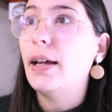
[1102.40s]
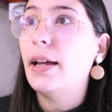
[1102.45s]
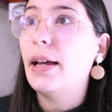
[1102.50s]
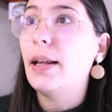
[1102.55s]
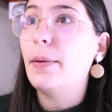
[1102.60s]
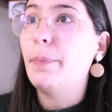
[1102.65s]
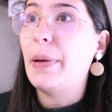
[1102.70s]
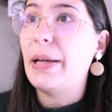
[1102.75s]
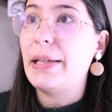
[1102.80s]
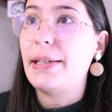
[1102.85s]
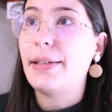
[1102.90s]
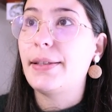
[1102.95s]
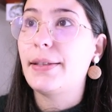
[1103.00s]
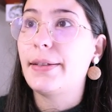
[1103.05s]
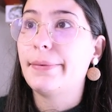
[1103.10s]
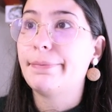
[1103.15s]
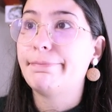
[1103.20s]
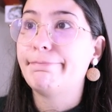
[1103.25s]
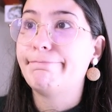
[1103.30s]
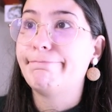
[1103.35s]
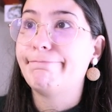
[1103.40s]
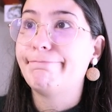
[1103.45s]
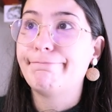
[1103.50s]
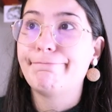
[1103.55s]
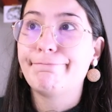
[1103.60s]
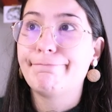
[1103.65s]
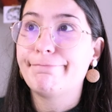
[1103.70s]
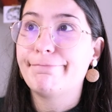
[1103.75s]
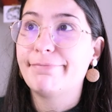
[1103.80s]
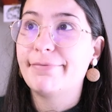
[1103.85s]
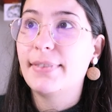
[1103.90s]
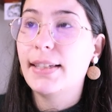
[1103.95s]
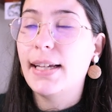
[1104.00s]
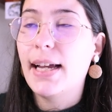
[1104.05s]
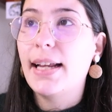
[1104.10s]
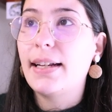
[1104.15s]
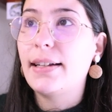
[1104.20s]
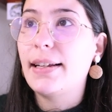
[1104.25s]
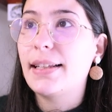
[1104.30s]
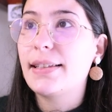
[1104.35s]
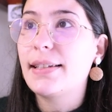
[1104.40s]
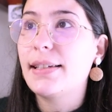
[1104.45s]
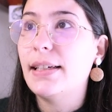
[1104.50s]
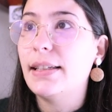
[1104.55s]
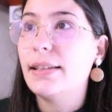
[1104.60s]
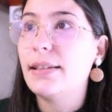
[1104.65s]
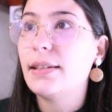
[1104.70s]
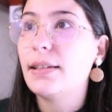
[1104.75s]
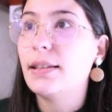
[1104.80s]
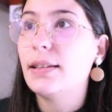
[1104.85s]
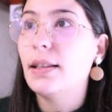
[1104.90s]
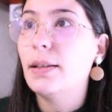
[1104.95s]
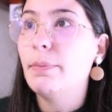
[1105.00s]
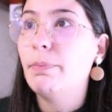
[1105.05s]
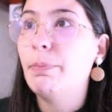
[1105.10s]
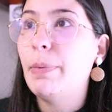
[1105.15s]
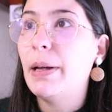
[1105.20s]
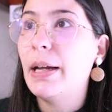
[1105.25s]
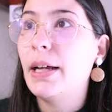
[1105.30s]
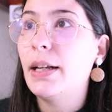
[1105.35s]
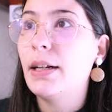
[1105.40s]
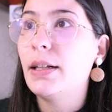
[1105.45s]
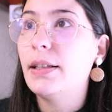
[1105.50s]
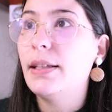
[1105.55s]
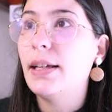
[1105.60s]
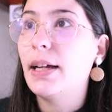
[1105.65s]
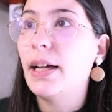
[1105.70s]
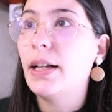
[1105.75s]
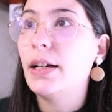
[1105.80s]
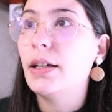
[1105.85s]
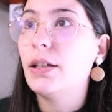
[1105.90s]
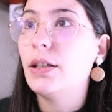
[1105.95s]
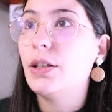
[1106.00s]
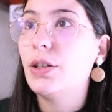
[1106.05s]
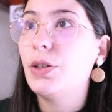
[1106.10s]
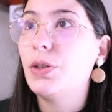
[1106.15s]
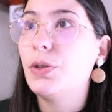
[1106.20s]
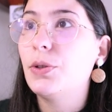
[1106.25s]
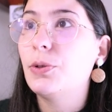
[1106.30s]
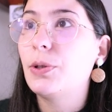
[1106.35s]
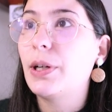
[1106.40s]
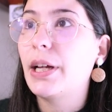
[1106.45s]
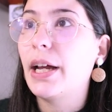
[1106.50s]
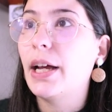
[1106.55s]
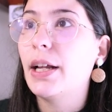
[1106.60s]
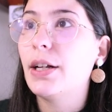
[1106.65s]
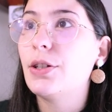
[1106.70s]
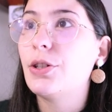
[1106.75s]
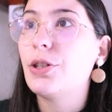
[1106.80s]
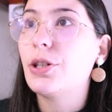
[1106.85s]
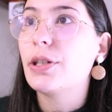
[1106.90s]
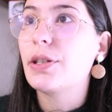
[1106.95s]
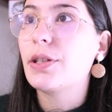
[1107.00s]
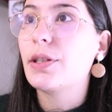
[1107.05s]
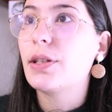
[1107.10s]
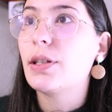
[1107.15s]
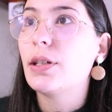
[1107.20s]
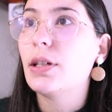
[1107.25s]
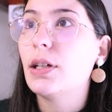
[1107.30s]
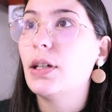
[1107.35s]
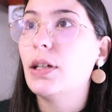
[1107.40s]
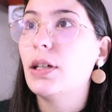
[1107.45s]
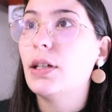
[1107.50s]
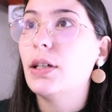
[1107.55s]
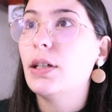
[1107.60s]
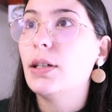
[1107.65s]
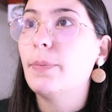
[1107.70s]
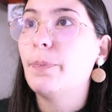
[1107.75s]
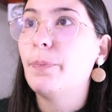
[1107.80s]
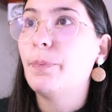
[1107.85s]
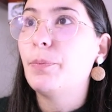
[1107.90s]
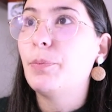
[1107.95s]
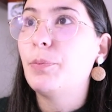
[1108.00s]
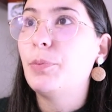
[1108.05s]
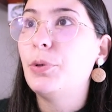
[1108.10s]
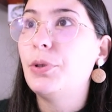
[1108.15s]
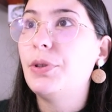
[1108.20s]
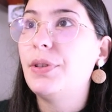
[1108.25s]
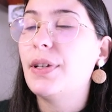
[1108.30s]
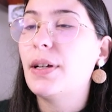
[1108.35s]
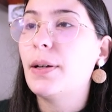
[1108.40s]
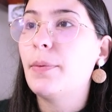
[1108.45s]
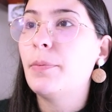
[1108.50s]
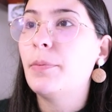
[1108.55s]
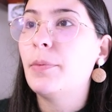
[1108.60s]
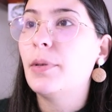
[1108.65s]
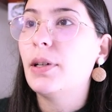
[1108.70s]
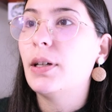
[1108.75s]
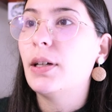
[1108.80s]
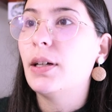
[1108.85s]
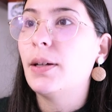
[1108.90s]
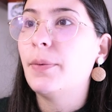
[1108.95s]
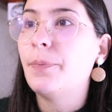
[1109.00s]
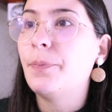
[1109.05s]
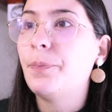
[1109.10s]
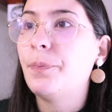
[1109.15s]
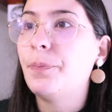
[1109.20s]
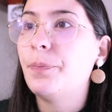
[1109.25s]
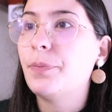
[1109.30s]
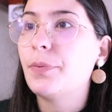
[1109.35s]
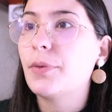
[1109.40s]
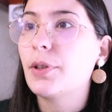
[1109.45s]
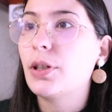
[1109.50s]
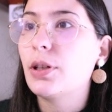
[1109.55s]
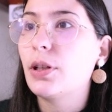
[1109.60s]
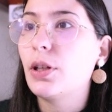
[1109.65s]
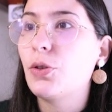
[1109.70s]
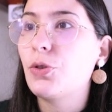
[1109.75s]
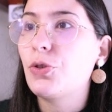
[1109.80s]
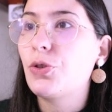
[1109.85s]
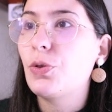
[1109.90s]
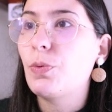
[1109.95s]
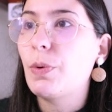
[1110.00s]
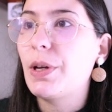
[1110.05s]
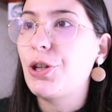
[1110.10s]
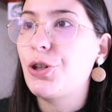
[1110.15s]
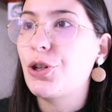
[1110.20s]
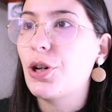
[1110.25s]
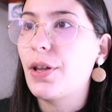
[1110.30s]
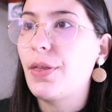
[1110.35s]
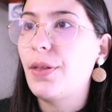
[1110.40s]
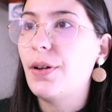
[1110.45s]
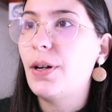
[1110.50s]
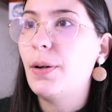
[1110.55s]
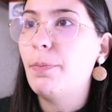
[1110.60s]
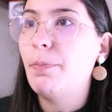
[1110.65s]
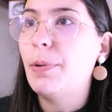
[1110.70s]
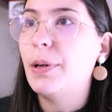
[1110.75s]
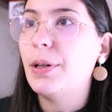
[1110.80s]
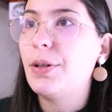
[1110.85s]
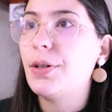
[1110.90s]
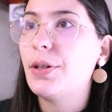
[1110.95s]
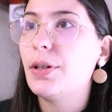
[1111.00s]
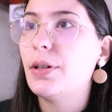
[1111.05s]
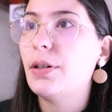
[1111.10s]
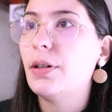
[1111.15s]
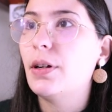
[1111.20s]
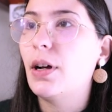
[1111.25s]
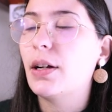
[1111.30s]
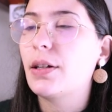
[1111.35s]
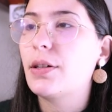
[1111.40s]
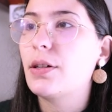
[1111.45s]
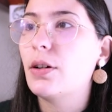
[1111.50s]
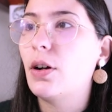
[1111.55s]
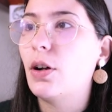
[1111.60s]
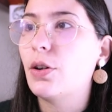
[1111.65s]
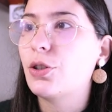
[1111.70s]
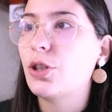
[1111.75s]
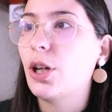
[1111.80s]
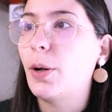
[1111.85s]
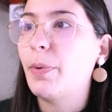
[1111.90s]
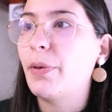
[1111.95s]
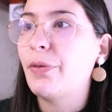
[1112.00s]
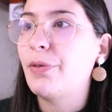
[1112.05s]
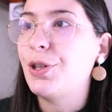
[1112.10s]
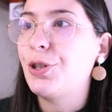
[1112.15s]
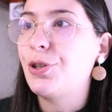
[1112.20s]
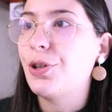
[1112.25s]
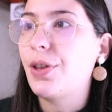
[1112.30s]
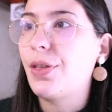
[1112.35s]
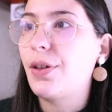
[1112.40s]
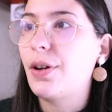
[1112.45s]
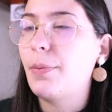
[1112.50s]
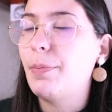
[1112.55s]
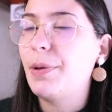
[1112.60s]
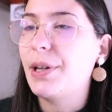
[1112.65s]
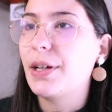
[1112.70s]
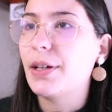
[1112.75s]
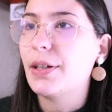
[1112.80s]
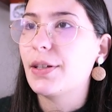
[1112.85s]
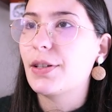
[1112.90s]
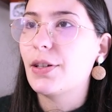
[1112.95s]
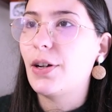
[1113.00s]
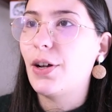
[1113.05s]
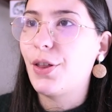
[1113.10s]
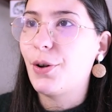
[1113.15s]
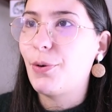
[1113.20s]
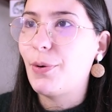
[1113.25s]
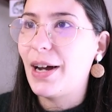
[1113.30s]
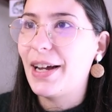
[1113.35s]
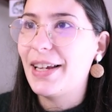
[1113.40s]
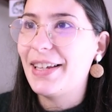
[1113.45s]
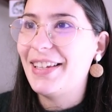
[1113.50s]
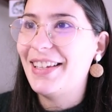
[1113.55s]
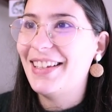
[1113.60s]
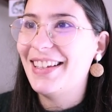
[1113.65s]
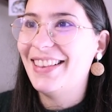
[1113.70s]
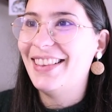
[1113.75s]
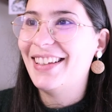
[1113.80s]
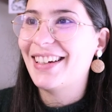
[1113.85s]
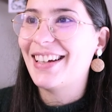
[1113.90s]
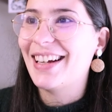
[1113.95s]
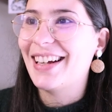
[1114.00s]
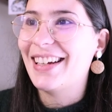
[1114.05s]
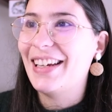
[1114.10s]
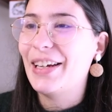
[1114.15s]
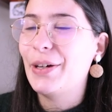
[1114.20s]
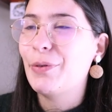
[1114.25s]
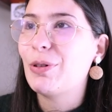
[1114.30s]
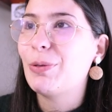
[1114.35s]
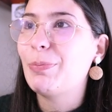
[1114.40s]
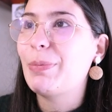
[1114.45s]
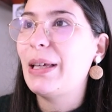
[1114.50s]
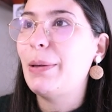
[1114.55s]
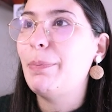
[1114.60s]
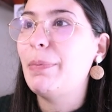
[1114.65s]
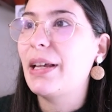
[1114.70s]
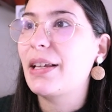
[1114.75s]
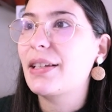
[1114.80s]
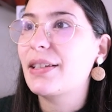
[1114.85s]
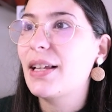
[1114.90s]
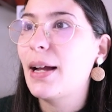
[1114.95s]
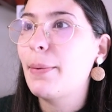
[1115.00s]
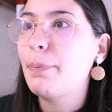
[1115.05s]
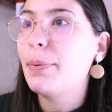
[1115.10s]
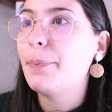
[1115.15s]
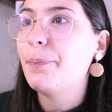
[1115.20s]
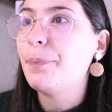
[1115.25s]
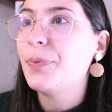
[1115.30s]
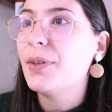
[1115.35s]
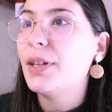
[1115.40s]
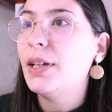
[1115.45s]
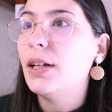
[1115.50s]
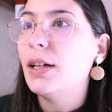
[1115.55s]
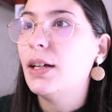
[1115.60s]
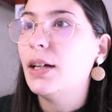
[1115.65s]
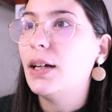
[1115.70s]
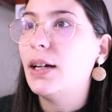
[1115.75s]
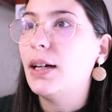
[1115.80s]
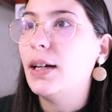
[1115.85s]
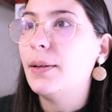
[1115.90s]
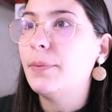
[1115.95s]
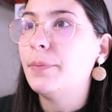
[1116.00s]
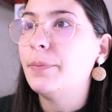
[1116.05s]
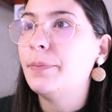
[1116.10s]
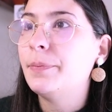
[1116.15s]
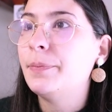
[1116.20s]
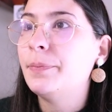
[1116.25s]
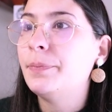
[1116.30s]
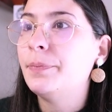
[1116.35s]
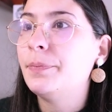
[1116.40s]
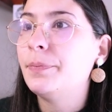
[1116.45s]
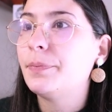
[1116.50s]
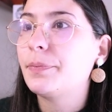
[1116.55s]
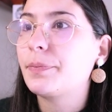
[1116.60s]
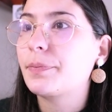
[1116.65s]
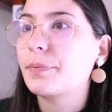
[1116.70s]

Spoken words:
and paste, and that's it. Then you can just put them close to each other, but not on top of each other, because otherwise the cutting will be mixed up. And